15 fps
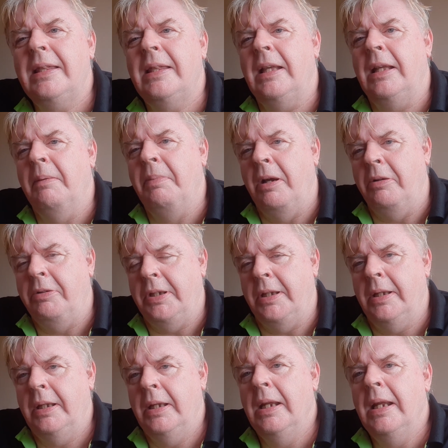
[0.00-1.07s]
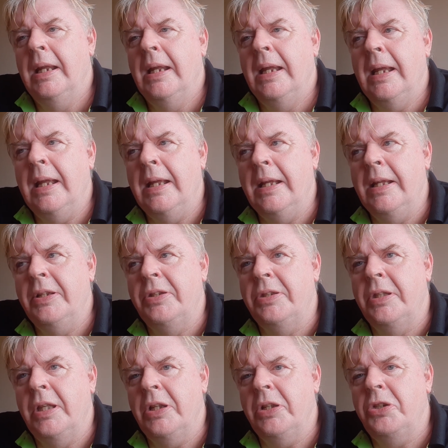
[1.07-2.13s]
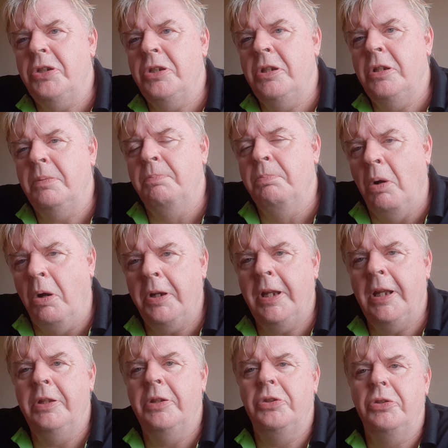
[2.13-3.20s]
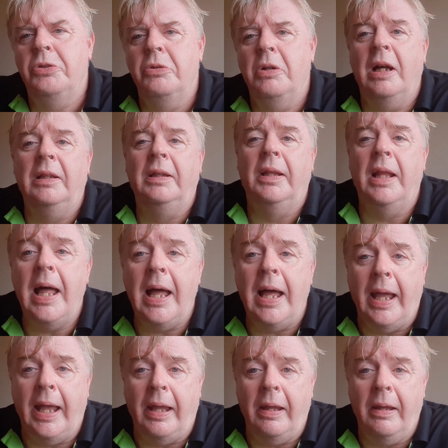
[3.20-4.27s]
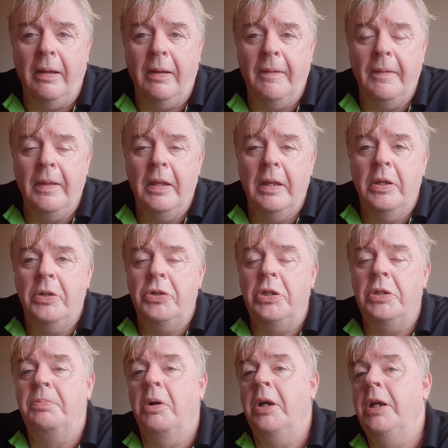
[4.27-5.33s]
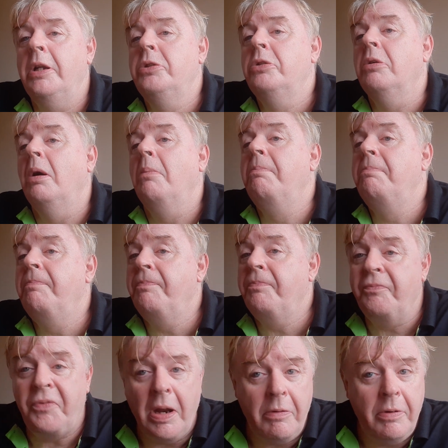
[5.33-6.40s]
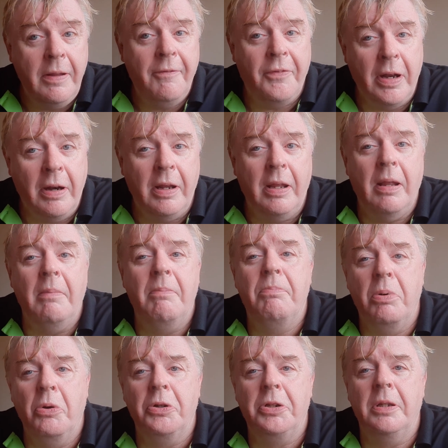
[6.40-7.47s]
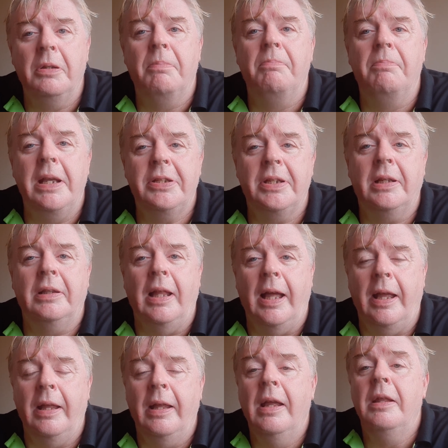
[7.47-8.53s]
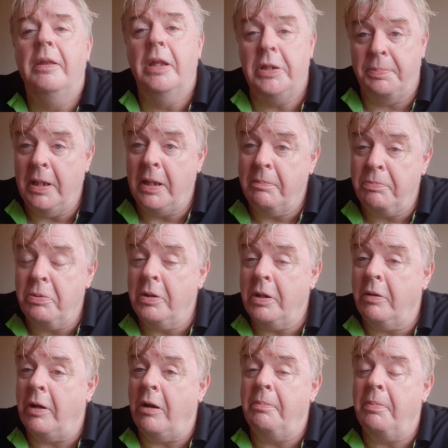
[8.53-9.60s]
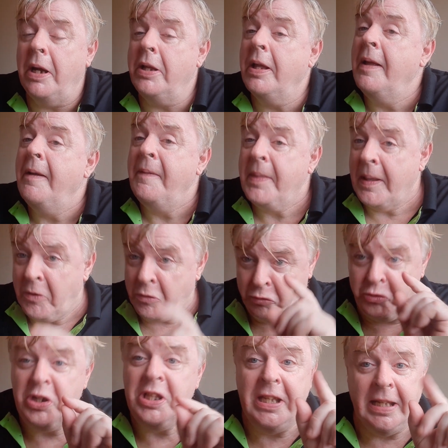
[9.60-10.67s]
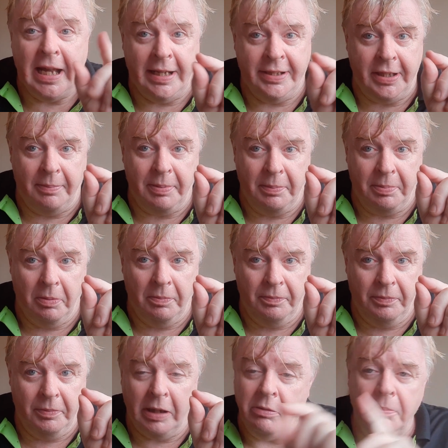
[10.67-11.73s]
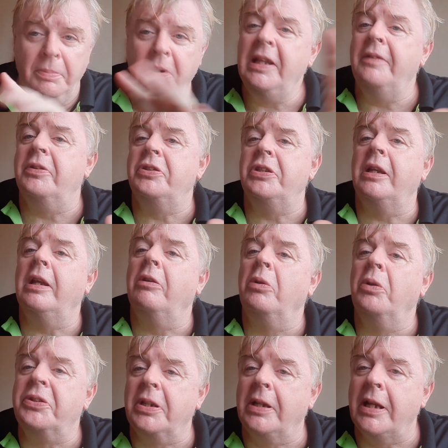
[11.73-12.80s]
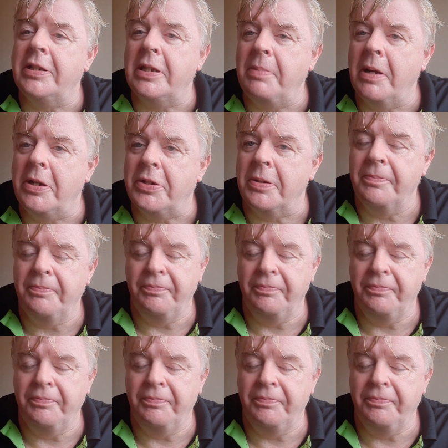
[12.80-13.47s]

thing about it is that she's bought into a lie. She's bought into a very, very important basic lie that's being put around by really nasty people. I don't believe that J.K. Rowling's a nasty person.